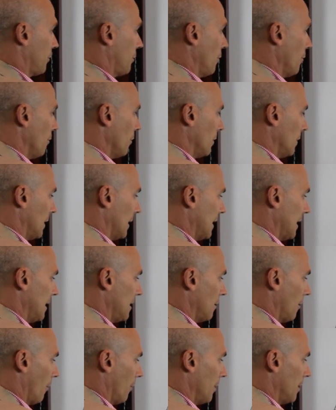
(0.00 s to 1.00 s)

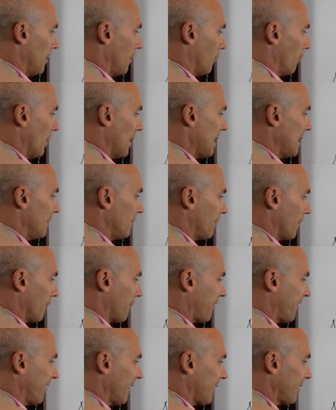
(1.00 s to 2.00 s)
currently are in the range
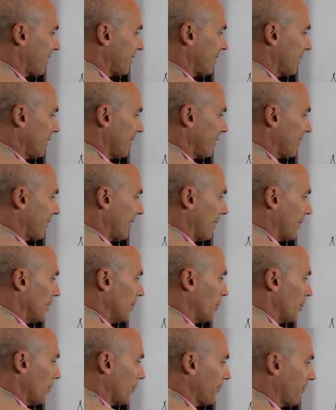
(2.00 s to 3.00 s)
of 6 to
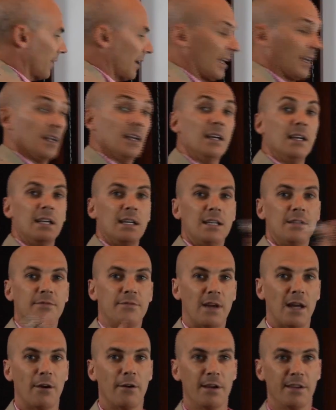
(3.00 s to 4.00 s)
7%. It
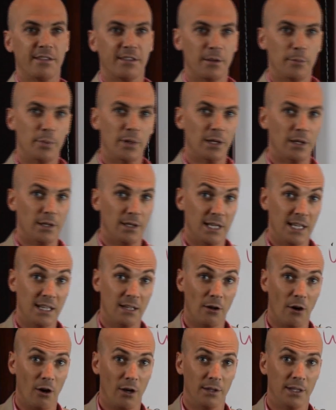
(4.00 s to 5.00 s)
varies
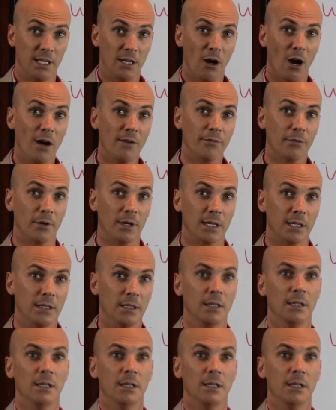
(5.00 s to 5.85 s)
depending on the offering.